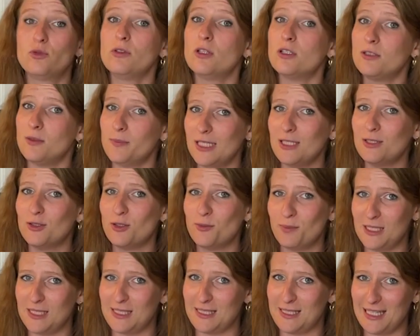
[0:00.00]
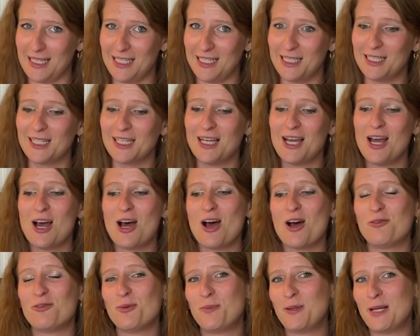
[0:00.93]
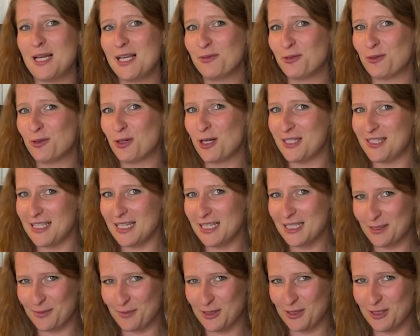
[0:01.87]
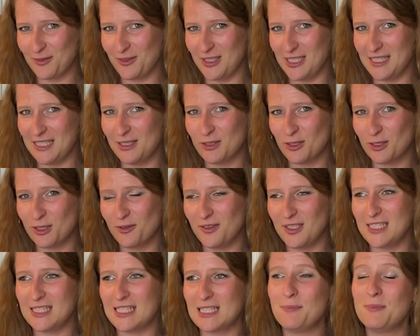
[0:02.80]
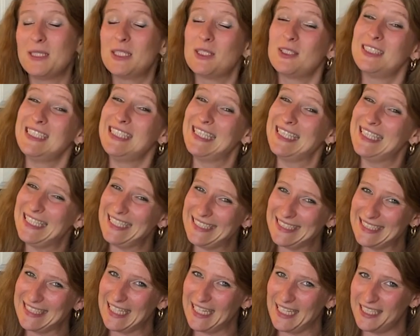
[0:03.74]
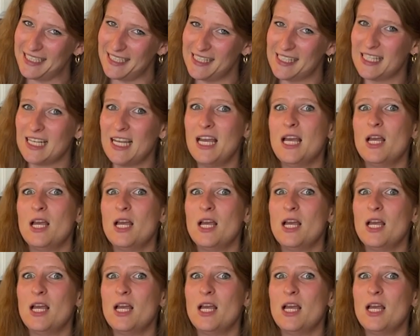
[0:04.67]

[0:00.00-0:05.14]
not make the mistake of applying for a 6-month visitor visa, because in this case,